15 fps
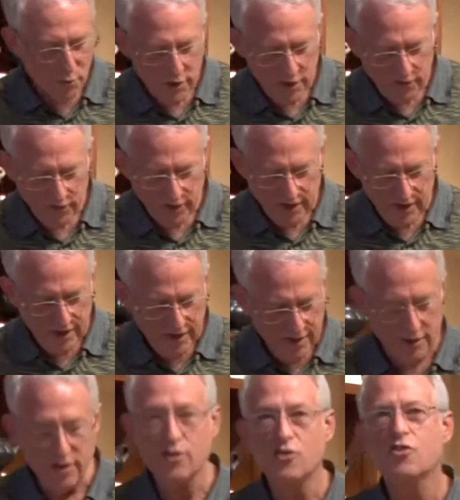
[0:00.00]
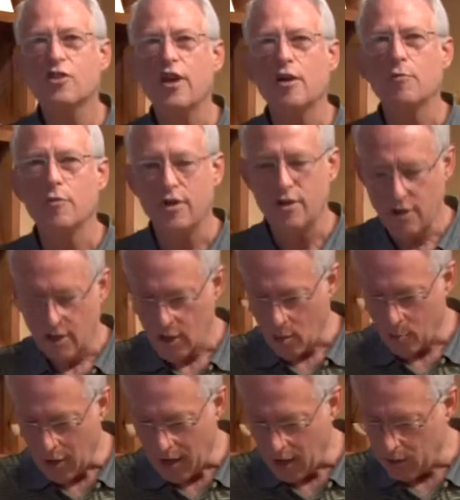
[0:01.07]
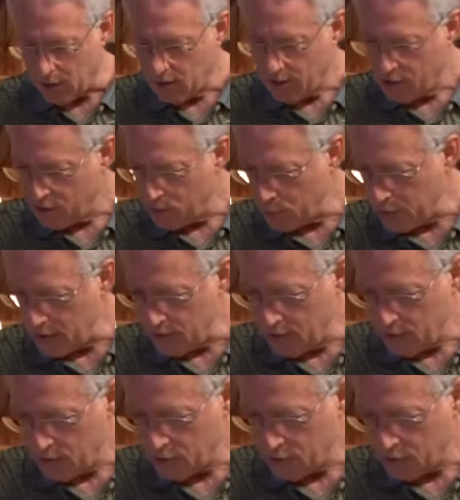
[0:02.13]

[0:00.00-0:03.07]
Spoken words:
briefly in this segment about three